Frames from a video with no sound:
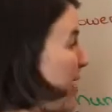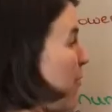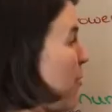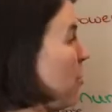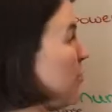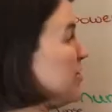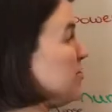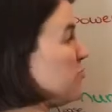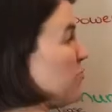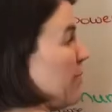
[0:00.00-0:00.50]

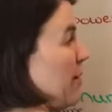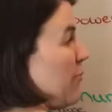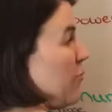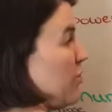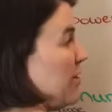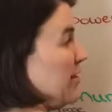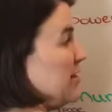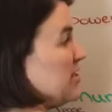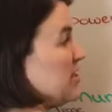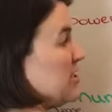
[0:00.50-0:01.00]
always
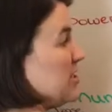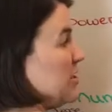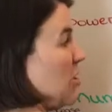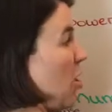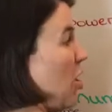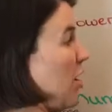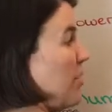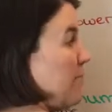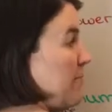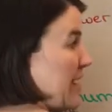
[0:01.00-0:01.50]
remembering this is
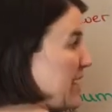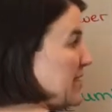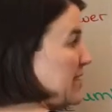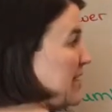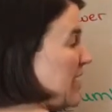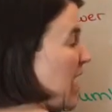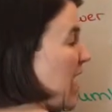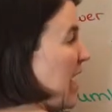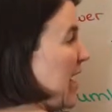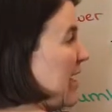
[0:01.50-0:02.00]
log base
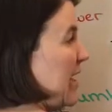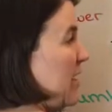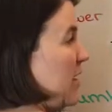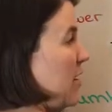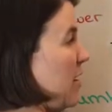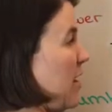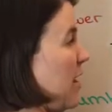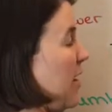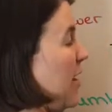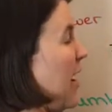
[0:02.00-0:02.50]
9,
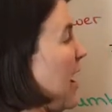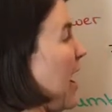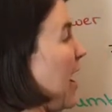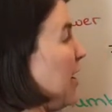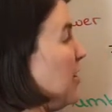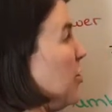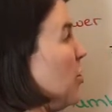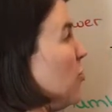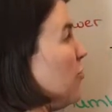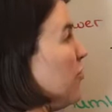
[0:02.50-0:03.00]
I
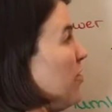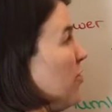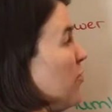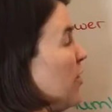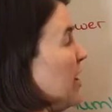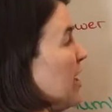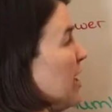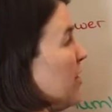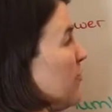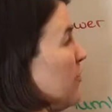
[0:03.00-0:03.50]
know that when
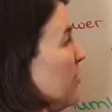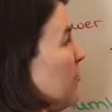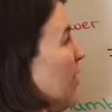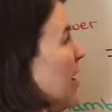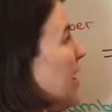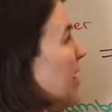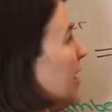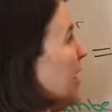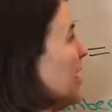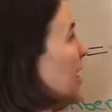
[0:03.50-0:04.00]
I
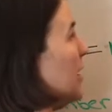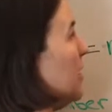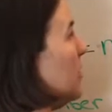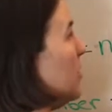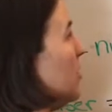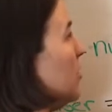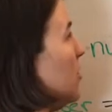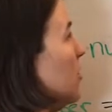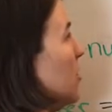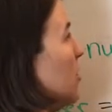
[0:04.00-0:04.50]
rewrite it,
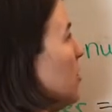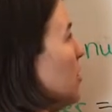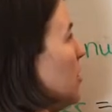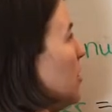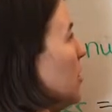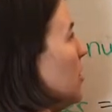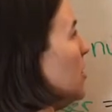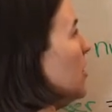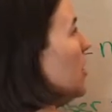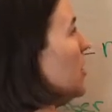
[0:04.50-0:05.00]

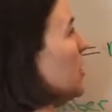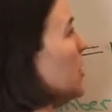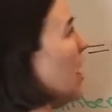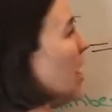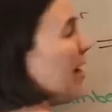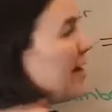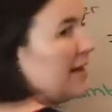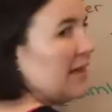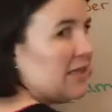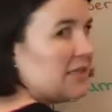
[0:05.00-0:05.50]

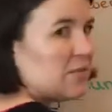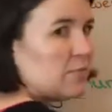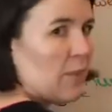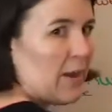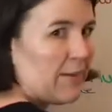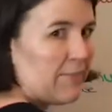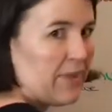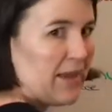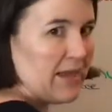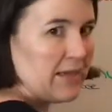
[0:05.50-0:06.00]
9 is my
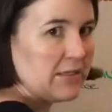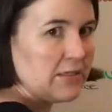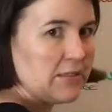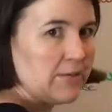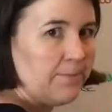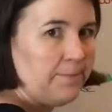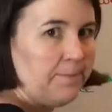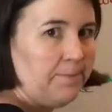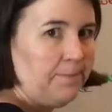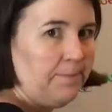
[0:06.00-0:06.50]
base.
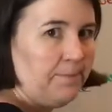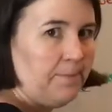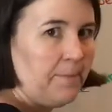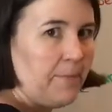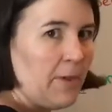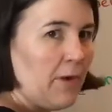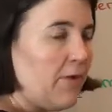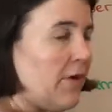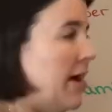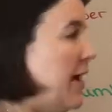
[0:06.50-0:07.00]

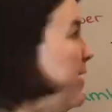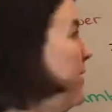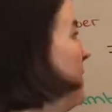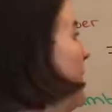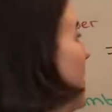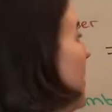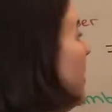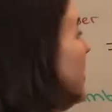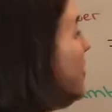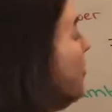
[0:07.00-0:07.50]
All right?
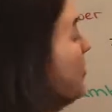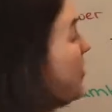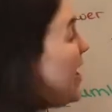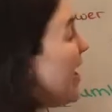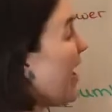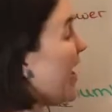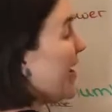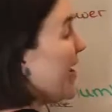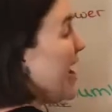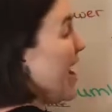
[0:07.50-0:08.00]

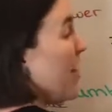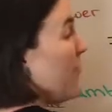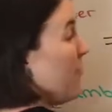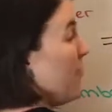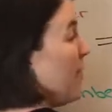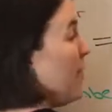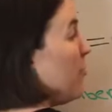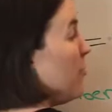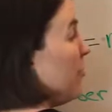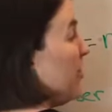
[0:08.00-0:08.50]
Then I
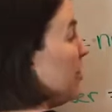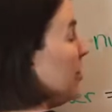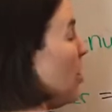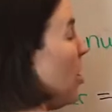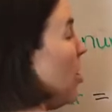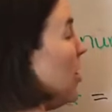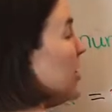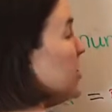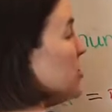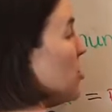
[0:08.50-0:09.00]
remember that
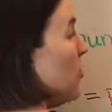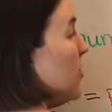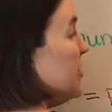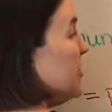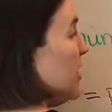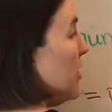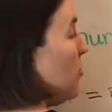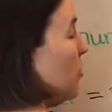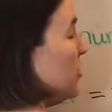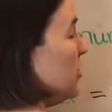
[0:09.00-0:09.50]
log is always
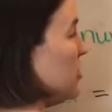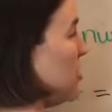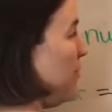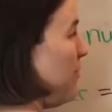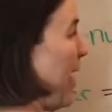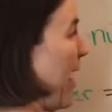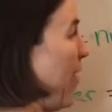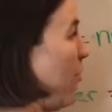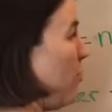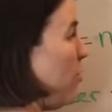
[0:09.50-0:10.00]
equal to the
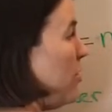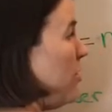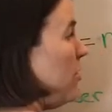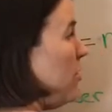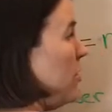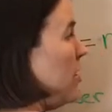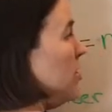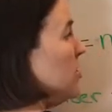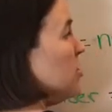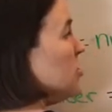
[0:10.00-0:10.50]
power.
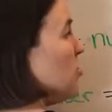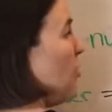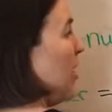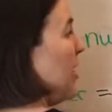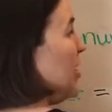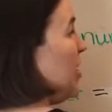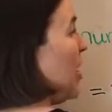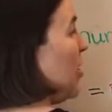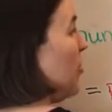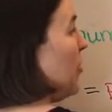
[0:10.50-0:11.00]
So I
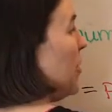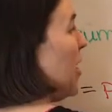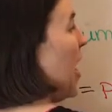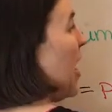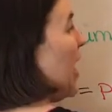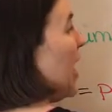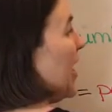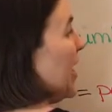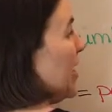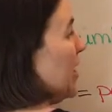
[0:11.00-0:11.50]
know
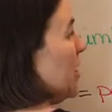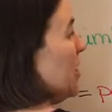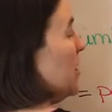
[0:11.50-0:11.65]
9